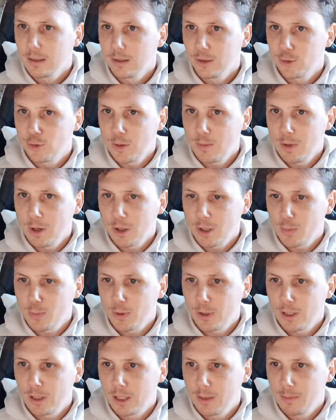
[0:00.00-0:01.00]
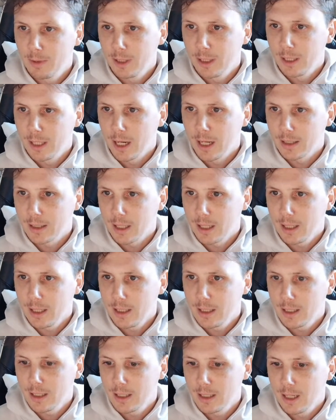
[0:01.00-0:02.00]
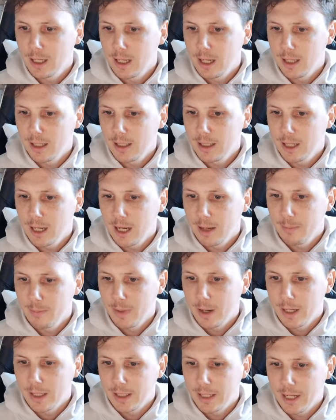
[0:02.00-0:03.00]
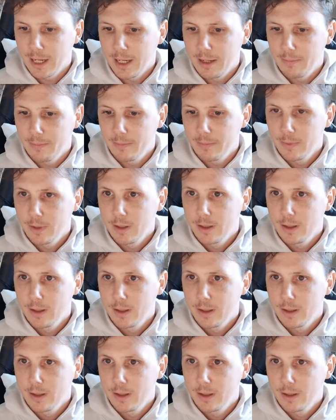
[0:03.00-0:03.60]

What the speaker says: StreamYard's pretty limited, guys. I need to up my game.